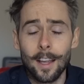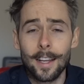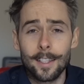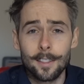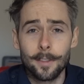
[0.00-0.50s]

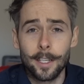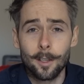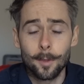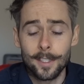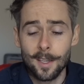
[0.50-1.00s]
like this
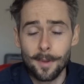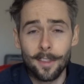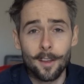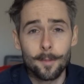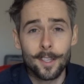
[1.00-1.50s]
video. Please give me a
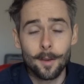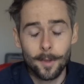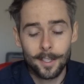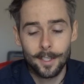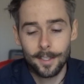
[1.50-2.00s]
thumbs up.
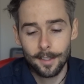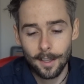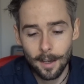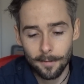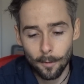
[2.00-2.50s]
That does a
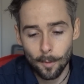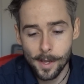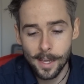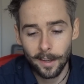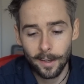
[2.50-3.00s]
lot for
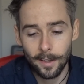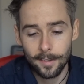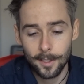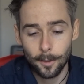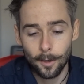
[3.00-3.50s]
me.
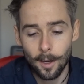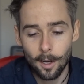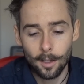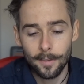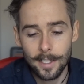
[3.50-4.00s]
So
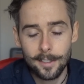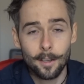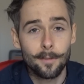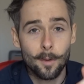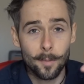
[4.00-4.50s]
all of these
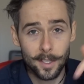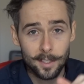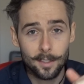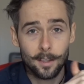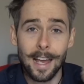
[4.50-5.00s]
are from
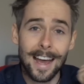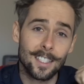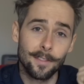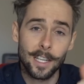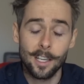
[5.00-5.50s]
this
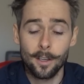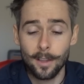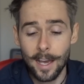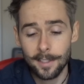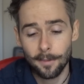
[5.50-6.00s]
last video,
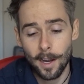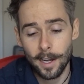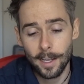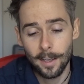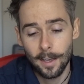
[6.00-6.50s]
last
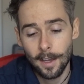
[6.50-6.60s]
Friday.